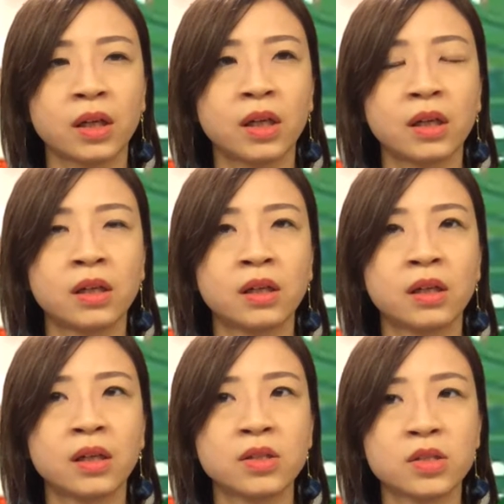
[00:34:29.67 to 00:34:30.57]

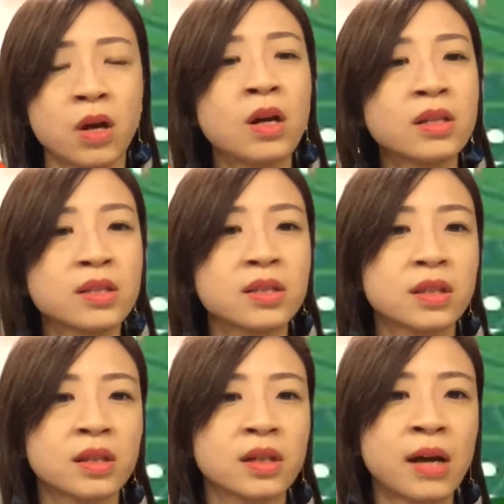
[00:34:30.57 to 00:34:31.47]
a source,
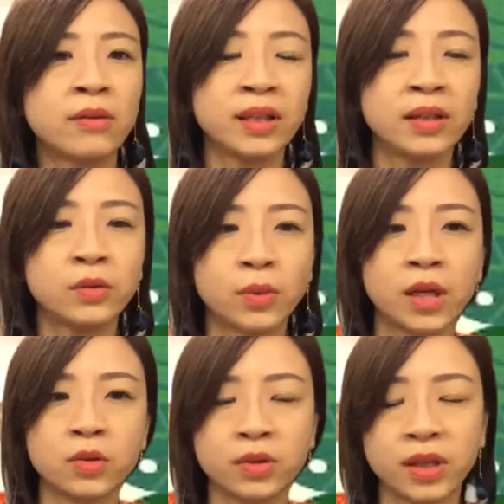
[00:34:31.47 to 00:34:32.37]
an outlet where
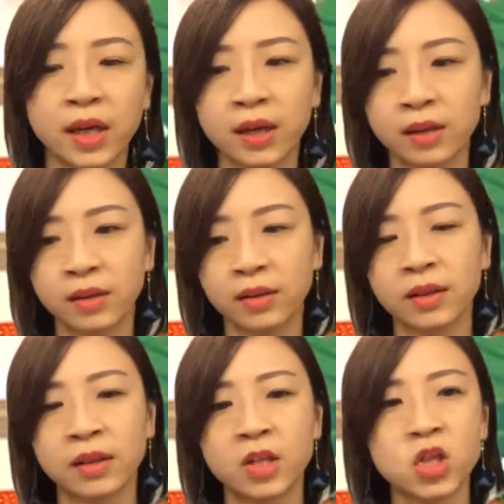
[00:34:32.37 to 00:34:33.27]
you can
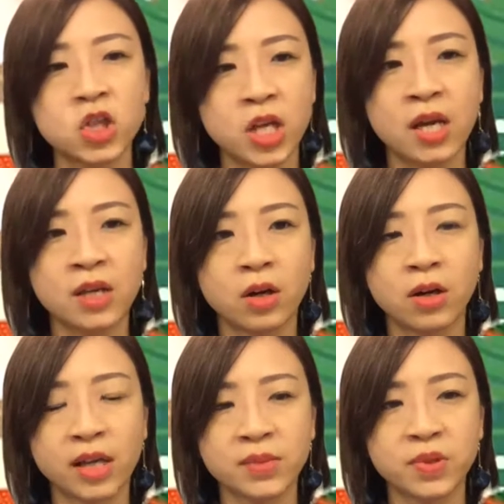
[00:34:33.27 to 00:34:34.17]
share your
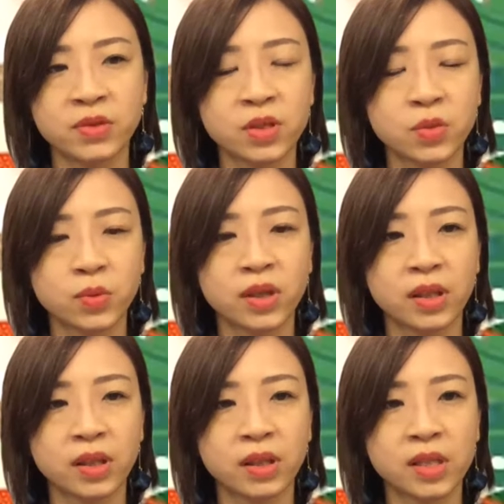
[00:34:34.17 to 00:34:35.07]
experience with,
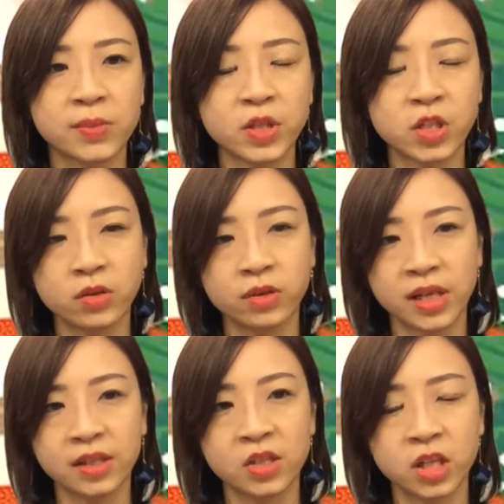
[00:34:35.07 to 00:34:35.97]
especially the
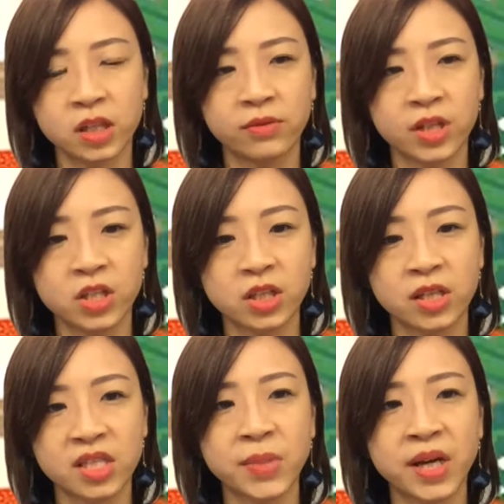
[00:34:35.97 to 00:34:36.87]
younger generation,
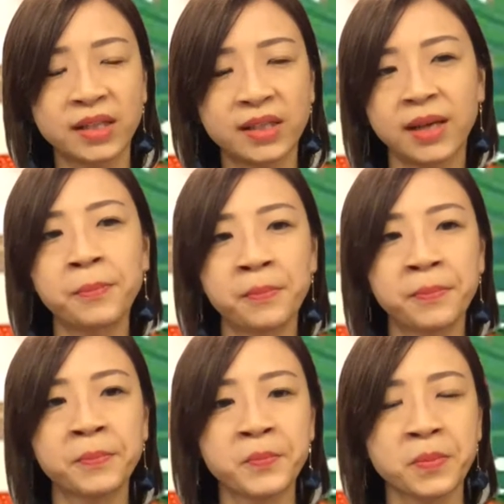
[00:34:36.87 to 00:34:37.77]
inspire them,
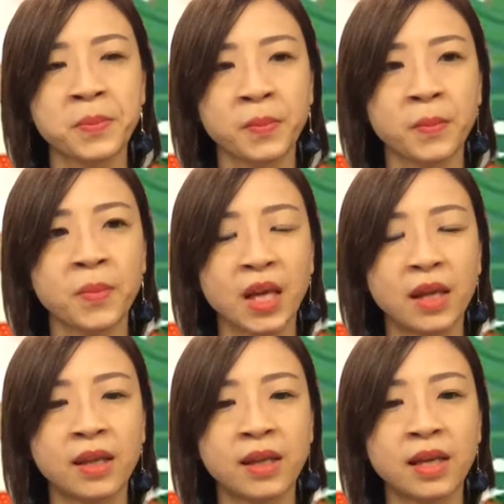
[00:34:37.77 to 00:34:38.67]

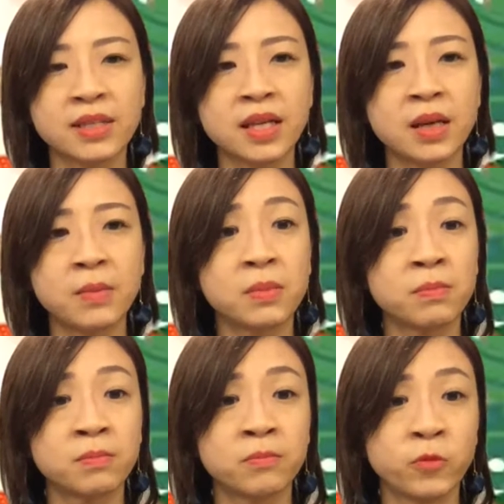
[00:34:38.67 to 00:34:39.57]
and then next time
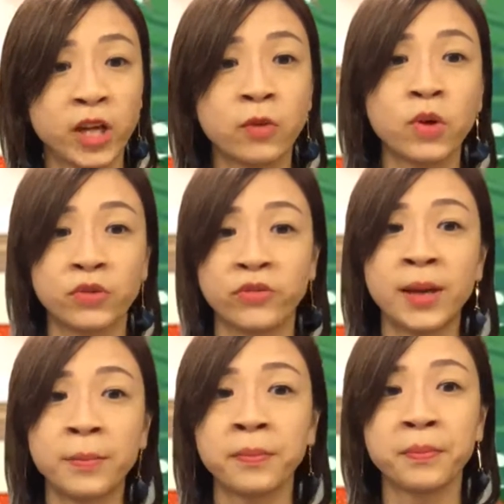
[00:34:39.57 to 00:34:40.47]
we can work with them.